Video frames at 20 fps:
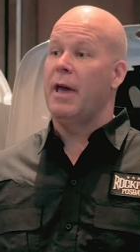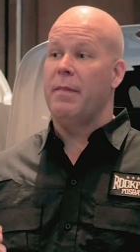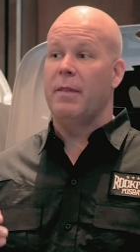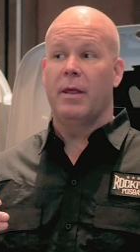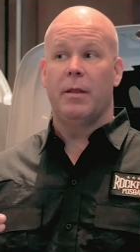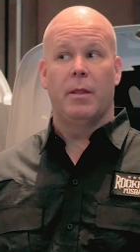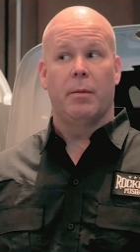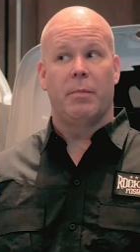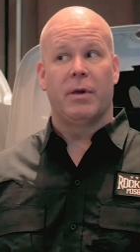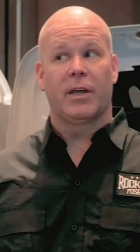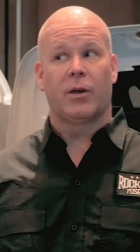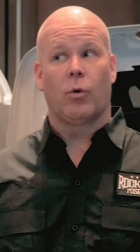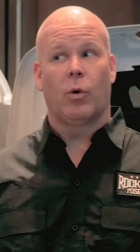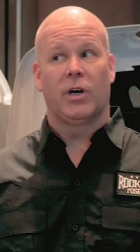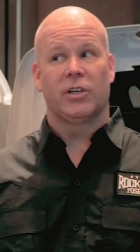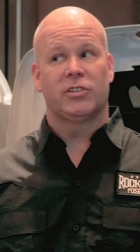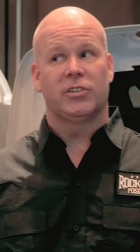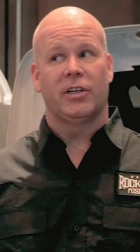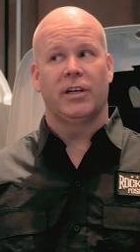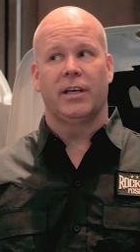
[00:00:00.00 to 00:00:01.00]
And then the big
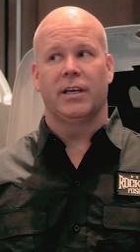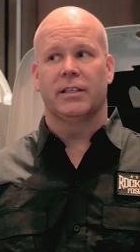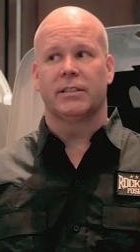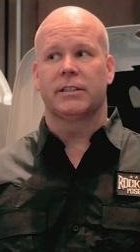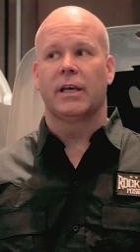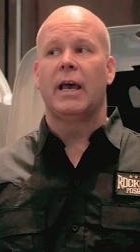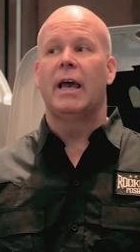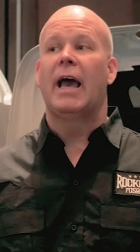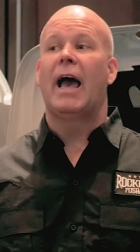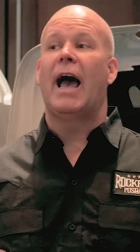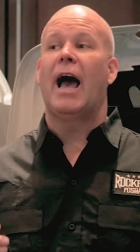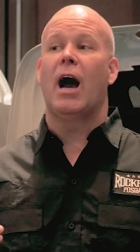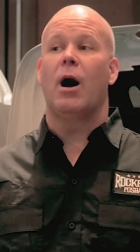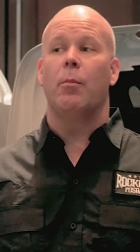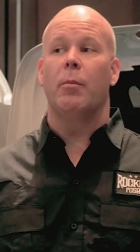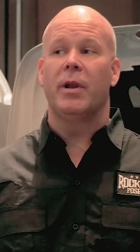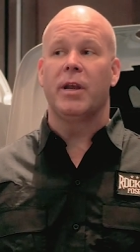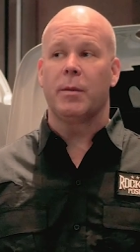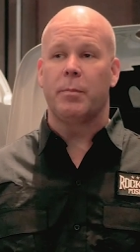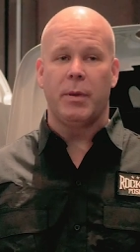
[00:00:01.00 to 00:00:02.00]
question is, how
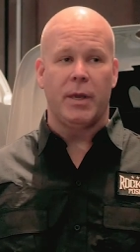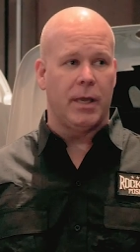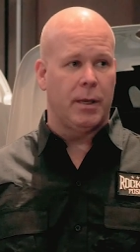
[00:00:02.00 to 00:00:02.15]
many